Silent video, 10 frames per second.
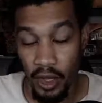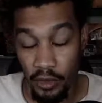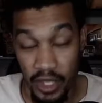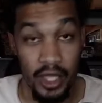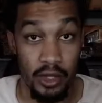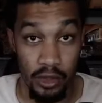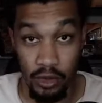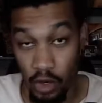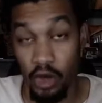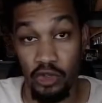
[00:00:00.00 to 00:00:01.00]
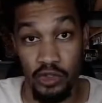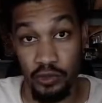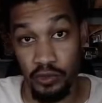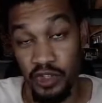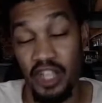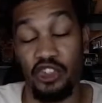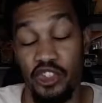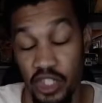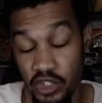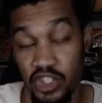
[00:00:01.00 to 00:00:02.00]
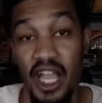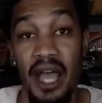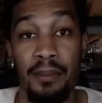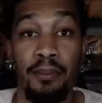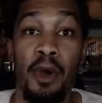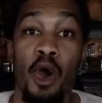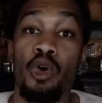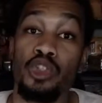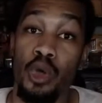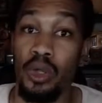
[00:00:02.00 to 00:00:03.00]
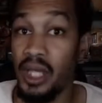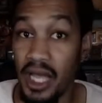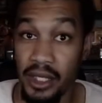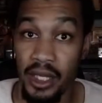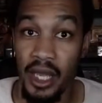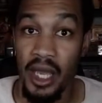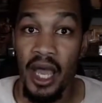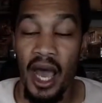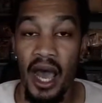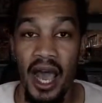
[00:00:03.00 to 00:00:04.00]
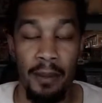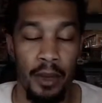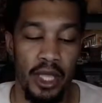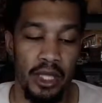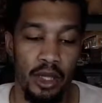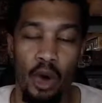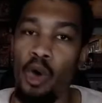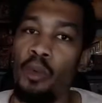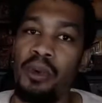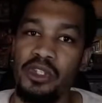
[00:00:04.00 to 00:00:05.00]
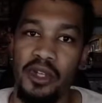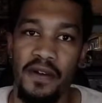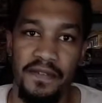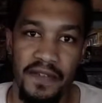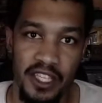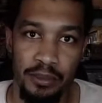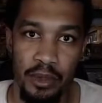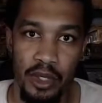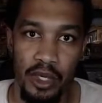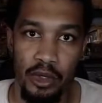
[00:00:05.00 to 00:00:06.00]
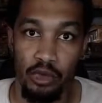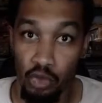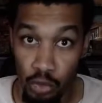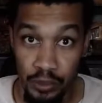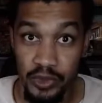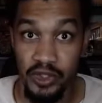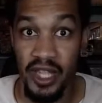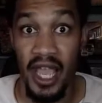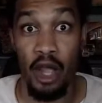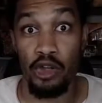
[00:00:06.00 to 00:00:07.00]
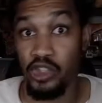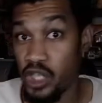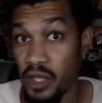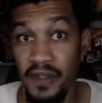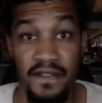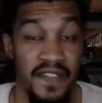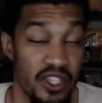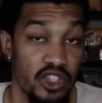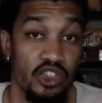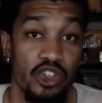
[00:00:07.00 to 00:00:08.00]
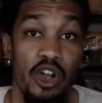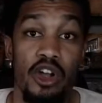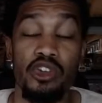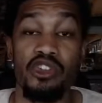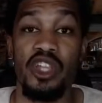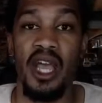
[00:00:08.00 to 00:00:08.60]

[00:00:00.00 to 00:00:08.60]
getting cards, not just in shop but also online, I'm in a whole bunch of Facebook groups that are selling vintage cards.